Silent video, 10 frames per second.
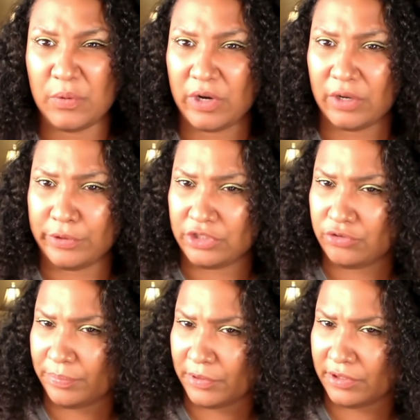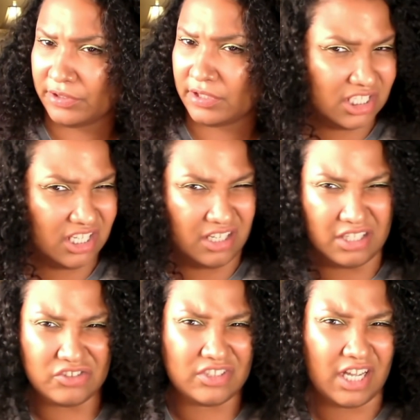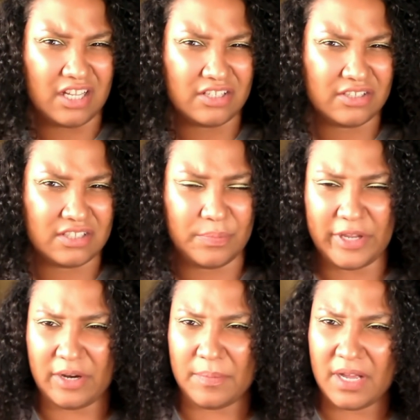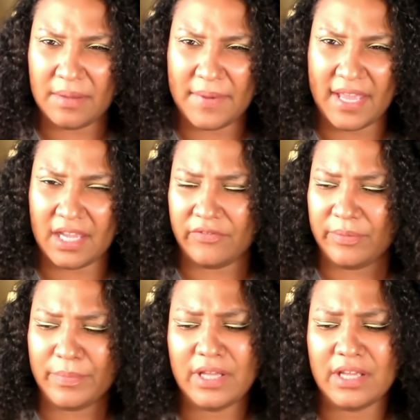she's gonna be working with strippers just to get a hundred dollars to pay her mom back every